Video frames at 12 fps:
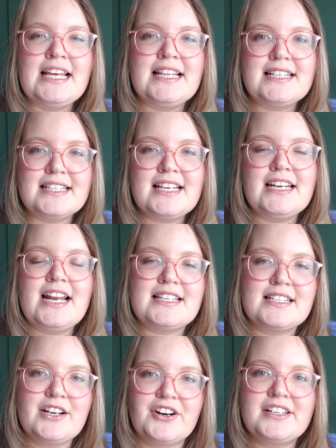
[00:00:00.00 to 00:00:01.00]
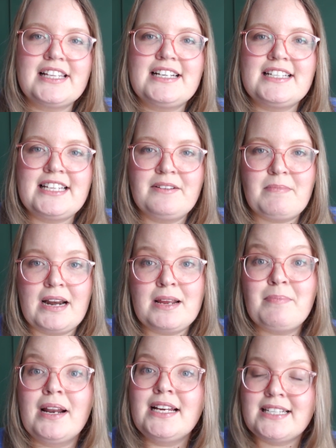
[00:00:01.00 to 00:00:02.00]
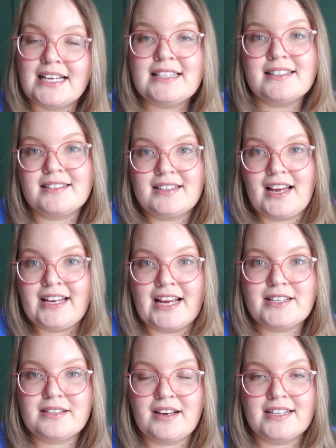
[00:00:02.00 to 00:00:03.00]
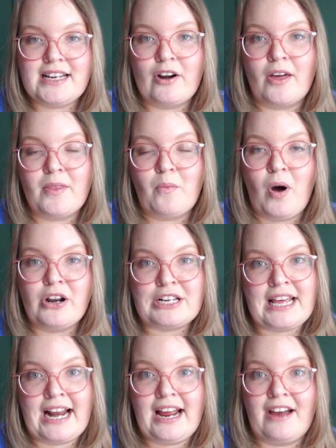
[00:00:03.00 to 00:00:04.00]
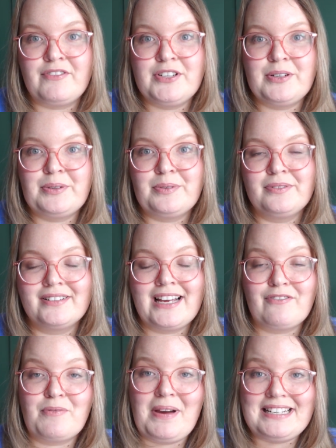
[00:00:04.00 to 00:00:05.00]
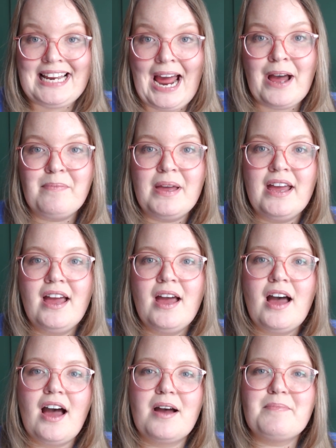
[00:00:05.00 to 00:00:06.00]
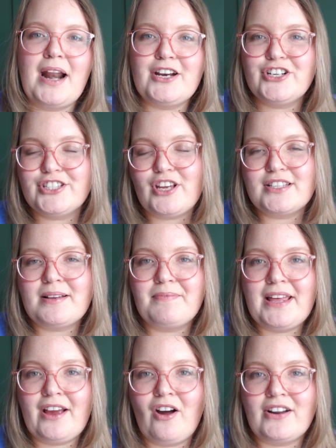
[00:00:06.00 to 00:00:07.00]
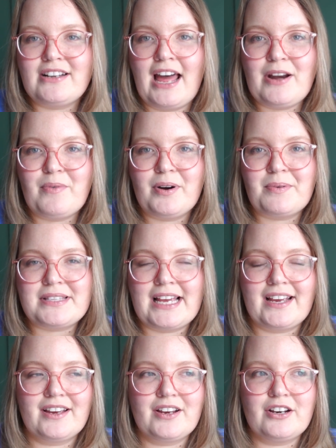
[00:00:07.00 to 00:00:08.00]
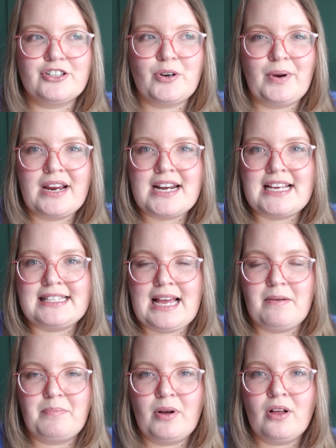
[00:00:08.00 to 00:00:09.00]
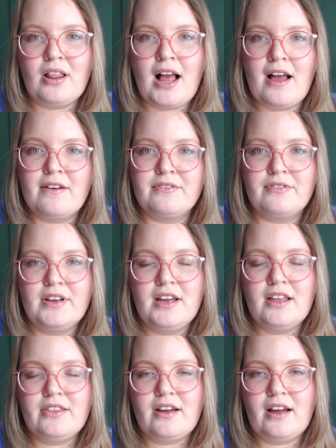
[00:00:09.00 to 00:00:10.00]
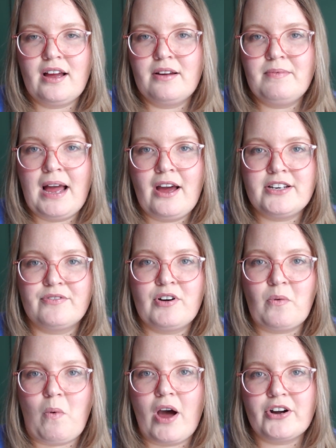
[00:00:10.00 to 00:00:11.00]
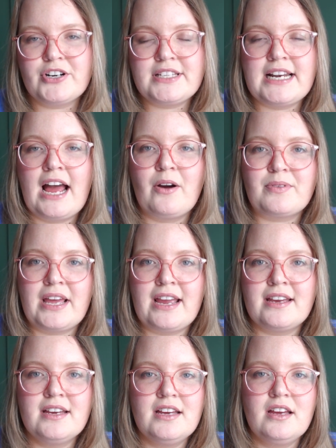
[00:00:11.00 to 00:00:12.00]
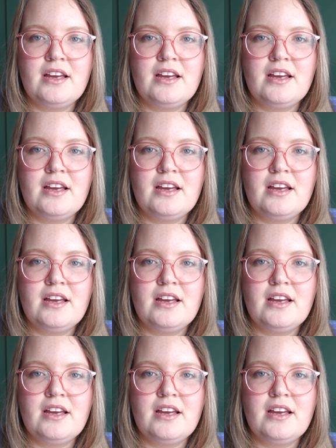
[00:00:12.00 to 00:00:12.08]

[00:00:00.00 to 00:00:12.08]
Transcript: This isn't necessarily to save money, but it does, I guess, cut down on the water that I have to get from my tap. But I just saw something online where it was showing an example of how different waters and how they